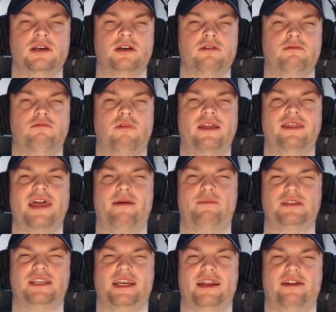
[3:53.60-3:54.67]
With that
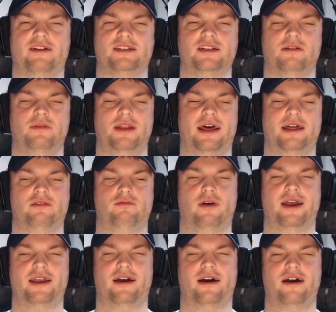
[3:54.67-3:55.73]
particular example out of the
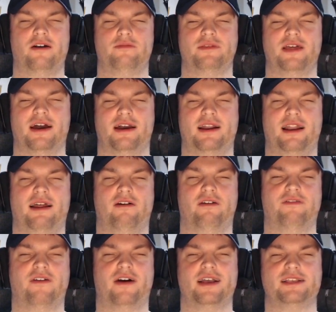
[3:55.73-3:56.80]
way, I hope that
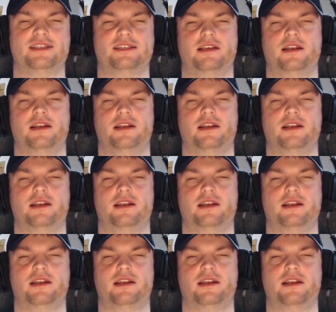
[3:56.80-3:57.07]
clarifies,